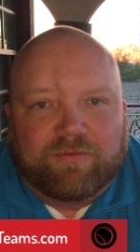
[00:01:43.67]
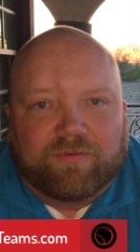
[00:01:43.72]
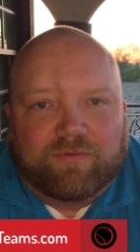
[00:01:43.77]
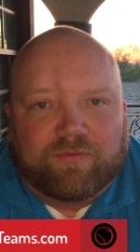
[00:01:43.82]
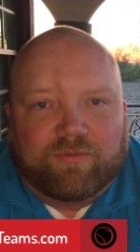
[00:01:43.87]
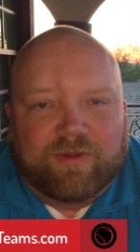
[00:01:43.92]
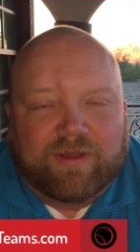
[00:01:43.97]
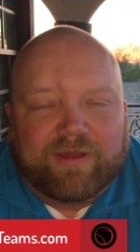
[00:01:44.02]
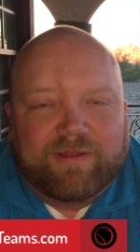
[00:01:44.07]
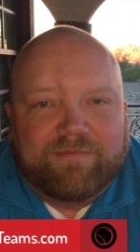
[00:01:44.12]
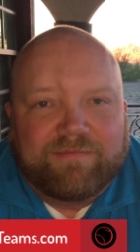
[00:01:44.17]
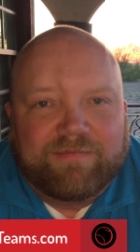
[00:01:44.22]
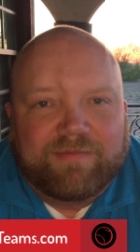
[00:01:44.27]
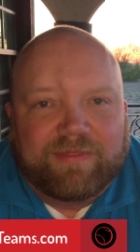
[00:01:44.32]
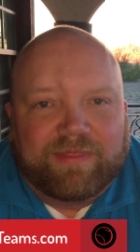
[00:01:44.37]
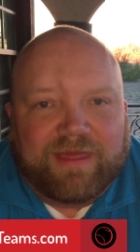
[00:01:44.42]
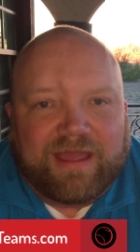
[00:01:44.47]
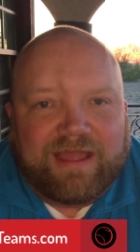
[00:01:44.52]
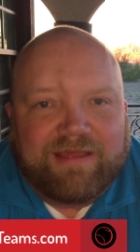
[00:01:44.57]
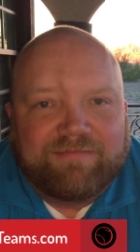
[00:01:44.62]
what
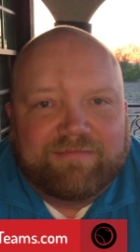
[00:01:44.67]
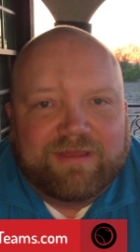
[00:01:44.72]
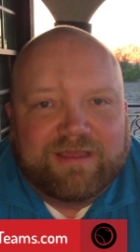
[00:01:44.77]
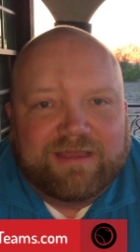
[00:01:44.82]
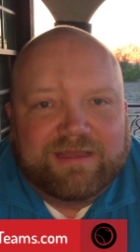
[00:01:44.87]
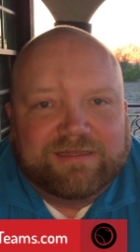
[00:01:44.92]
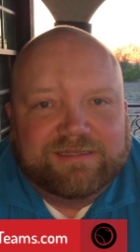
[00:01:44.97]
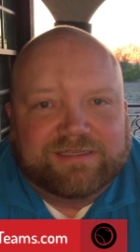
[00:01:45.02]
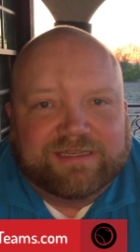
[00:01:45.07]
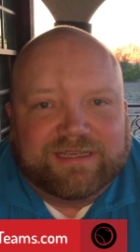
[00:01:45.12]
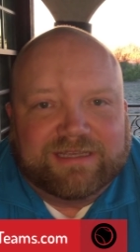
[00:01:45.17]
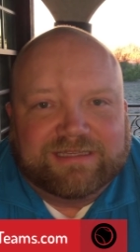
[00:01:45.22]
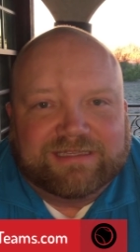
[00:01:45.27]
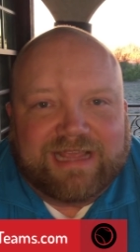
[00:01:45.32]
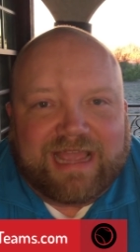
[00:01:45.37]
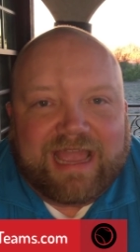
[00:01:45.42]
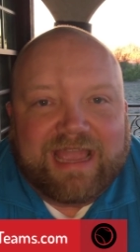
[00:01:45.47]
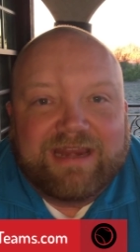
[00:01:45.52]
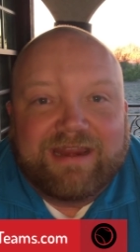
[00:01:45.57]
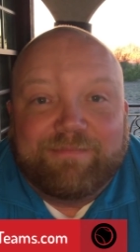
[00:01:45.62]
that means is